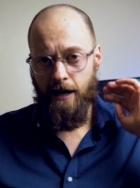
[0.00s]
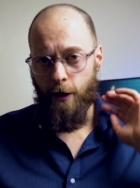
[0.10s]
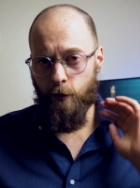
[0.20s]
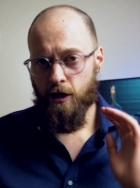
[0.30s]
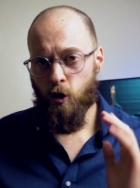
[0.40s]
I
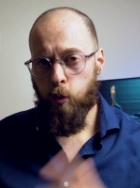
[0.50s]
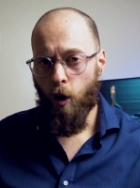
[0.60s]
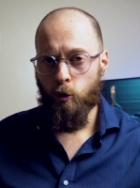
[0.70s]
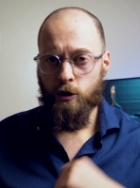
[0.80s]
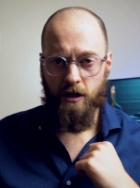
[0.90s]
will
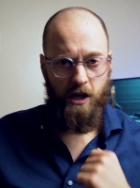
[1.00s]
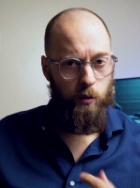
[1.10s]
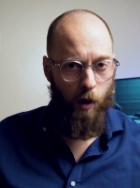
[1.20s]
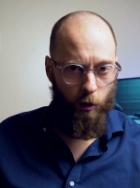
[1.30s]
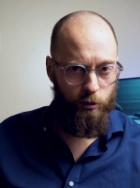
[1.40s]
quote a
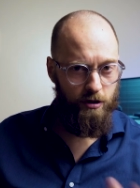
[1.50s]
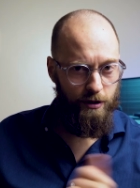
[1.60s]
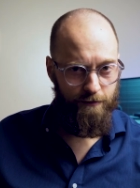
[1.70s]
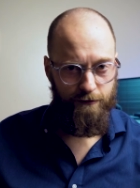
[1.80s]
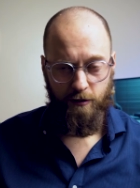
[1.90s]
quote
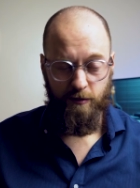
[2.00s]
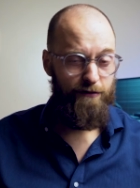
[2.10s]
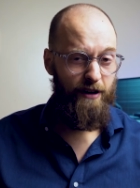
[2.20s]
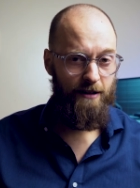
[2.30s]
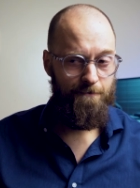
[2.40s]
from a
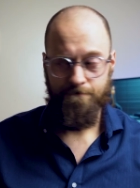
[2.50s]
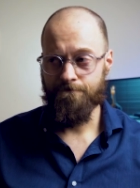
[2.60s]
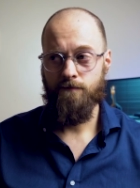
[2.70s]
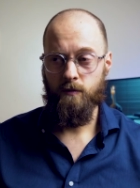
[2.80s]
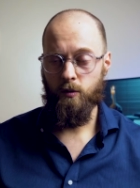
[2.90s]
film,
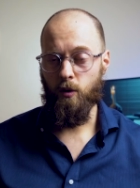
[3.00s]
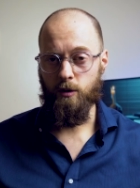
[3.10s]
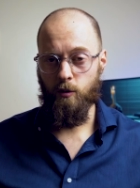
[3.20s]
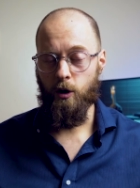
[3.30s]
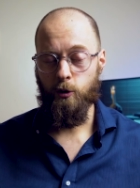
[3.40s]
quote
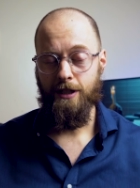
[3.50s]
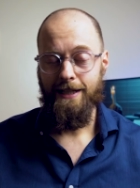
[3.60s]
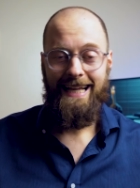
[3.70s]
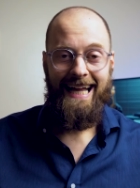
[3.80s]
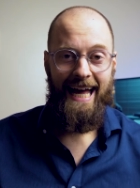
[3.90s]
quote,
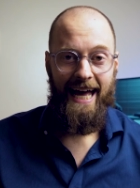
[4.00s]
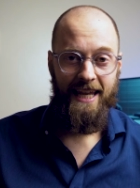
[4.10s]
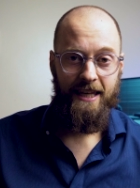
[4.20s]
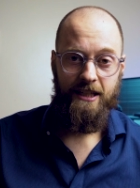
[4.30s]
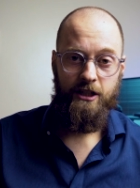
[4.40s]

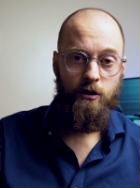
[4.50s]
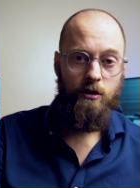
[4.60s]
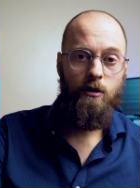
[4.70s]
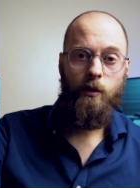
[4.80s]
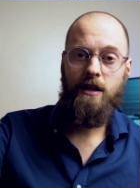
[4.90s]
and
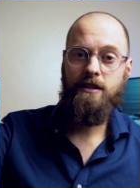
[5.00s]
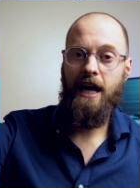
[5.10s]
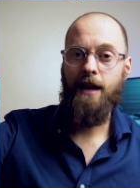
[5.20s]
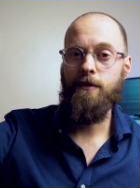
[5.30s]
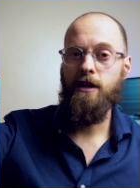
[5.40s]
you will
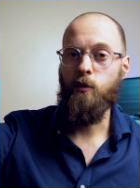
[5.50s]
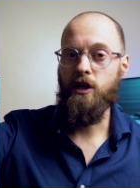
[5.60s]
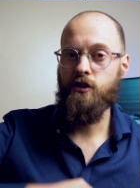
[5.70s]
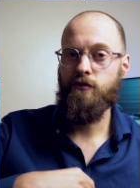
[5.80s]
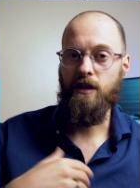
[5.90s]
tell me
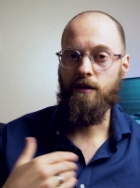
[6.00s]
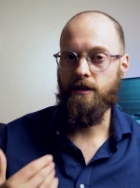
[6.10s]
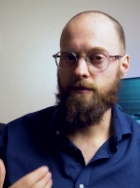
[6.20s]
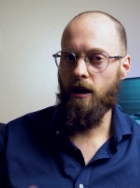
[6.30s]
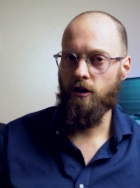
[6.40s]
which film
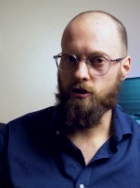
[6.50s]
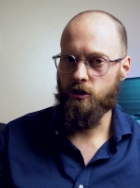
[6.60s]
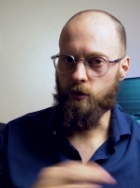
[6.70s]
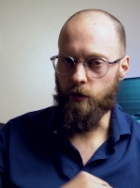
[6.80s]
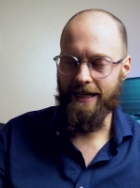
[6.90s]
it belongs
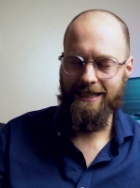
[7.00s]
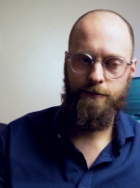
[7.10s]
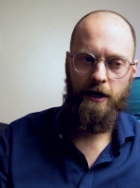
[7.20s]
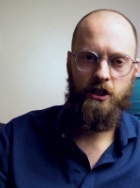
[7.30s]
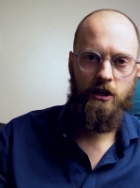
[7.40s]
to, and a
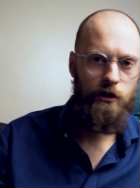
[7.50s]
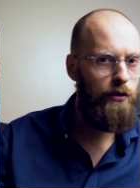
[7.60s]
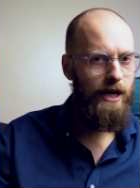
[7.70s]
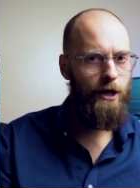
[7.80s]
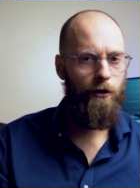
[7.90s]
special
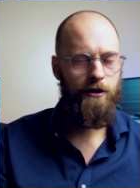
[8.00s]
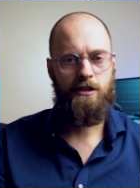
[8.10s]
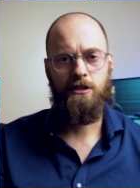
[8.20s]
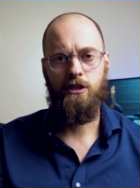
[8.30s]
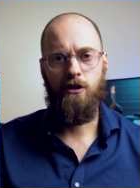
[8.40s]
three
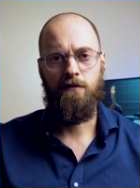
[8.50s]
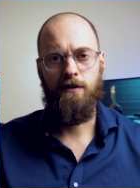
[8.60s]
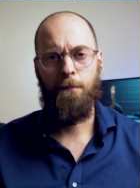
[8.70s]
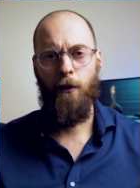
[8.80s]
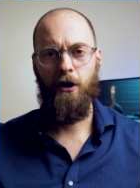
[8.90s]
quarters of a
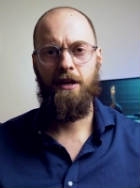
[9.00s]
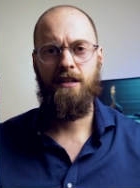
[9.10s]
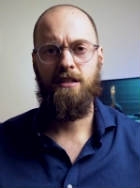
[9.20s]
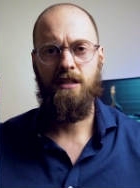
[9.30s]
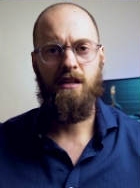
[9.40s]

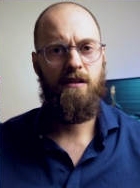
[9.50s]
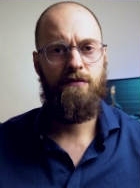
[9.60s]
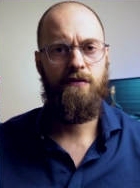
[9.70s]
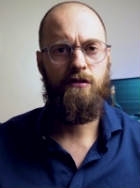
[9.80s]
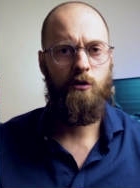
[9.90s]
point
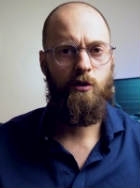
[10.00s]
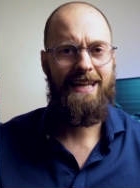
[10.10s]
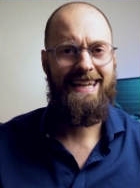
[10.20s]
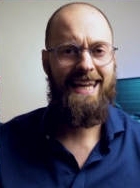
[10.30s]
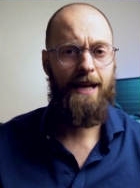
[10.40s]
if you
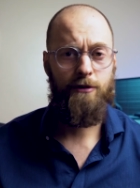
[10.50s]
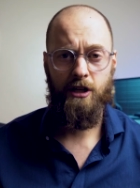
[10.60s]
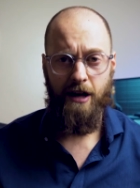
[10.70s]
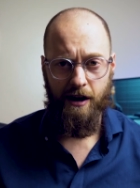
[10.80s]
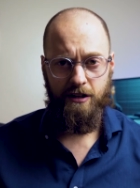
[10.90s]
can name the
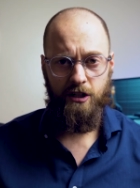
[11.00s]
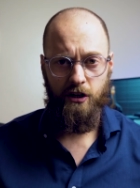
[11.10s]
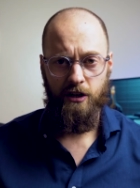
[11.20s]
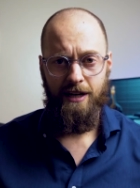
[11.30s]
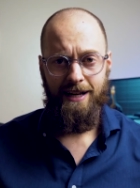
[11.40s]

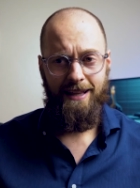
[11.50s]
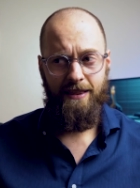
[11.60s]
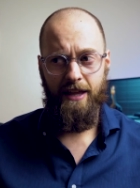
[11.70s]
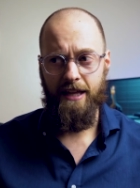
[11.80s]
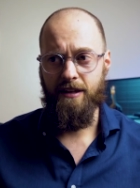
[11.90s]
character
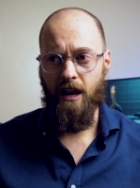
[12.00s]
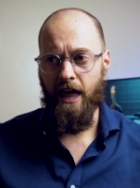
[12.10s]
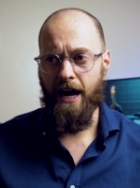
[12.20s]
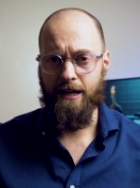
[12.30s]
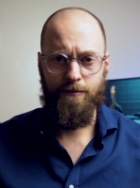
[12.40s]
that the
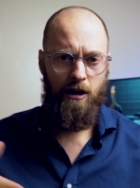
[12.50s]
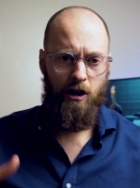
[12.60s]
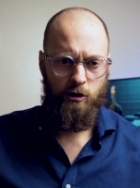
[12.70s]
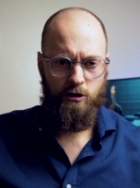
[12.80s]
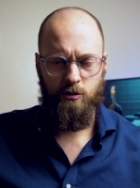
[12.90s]
line
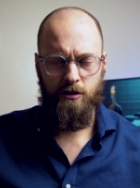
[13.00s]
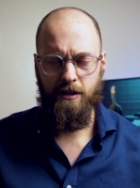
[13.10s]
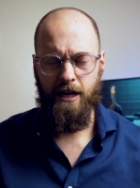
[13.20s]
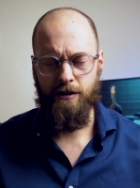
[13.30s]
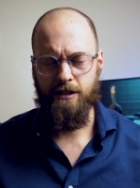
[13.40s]
belongs to, or the
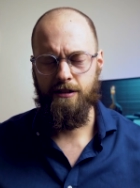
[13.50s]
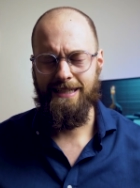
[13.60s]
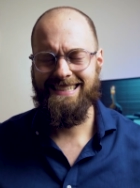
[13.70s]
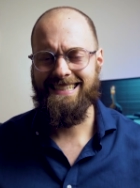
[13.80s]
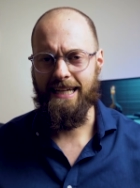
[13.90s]
character
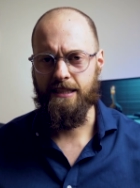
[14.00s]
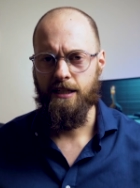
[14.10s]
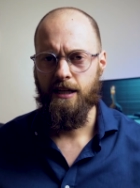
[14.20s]
that said